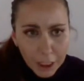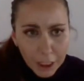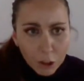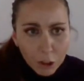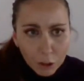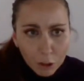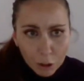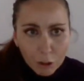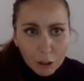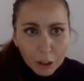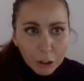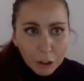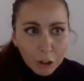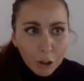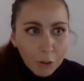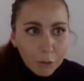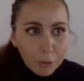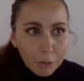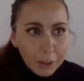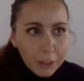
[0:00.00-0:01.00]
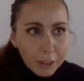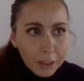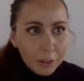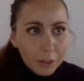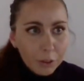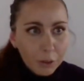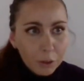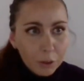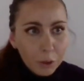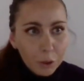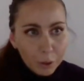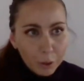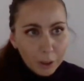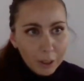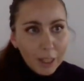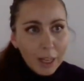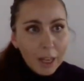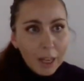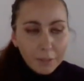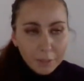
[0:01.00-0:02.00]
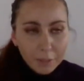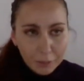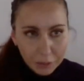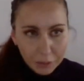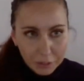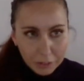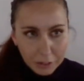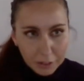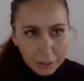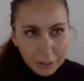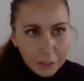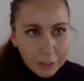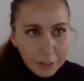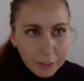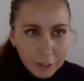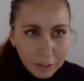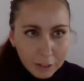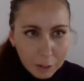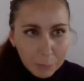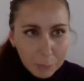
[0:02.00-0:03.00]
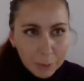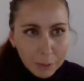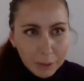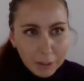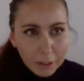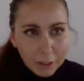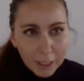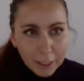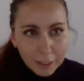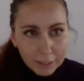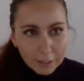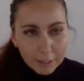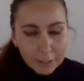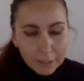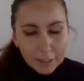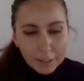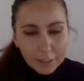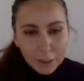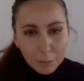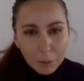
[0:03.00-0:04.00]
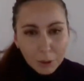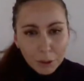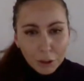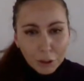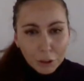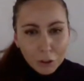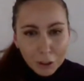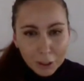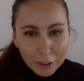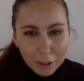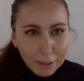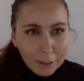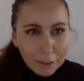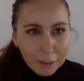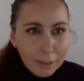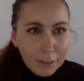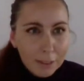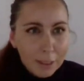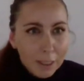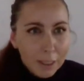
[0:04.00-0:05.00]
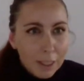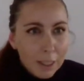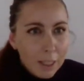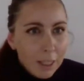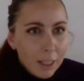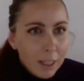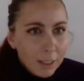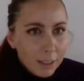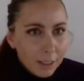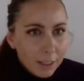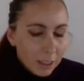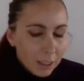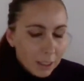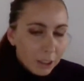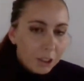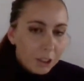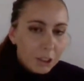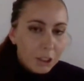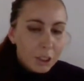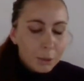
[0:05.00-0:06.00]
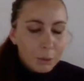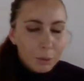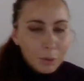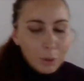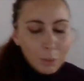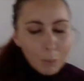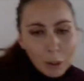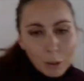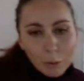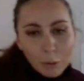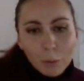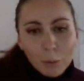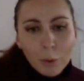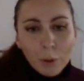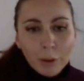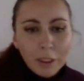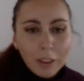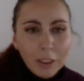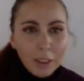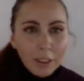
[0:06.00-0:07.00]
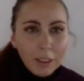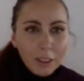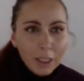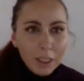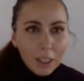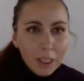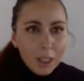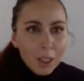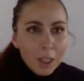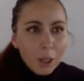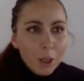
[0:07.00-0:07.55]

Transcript: in ongoing conflicts or shortly after it, and as a separate act of establishing justice. Question about what is